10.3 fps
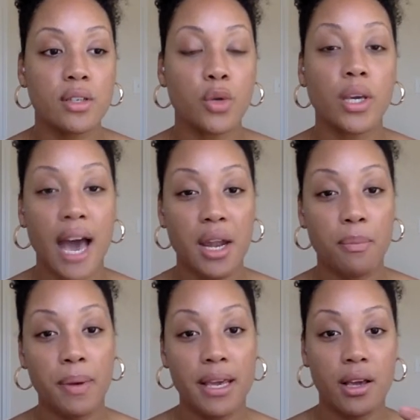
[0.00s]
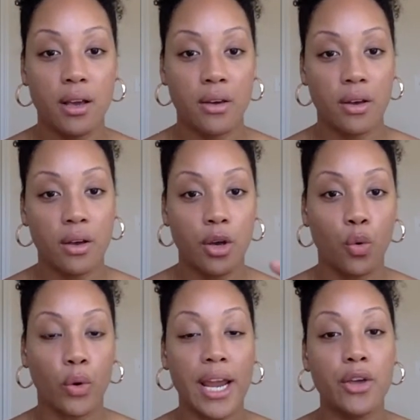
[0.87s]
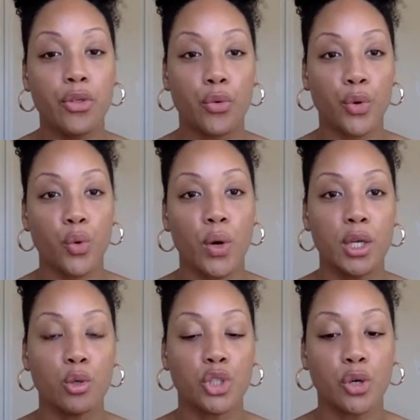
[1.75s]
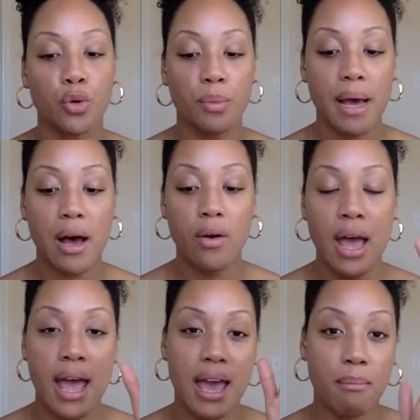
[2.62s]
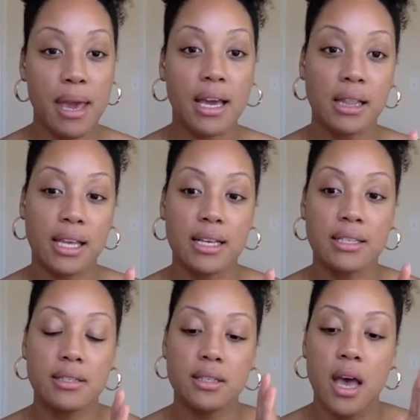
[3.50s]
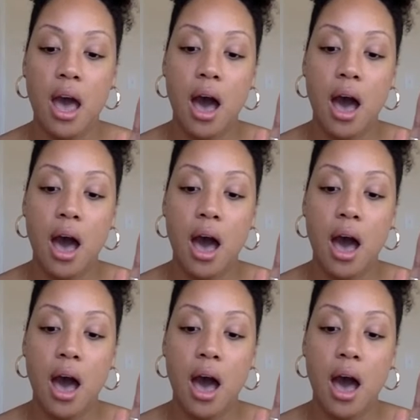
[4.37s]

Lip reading: can kind of rake through what you journaled about and make a list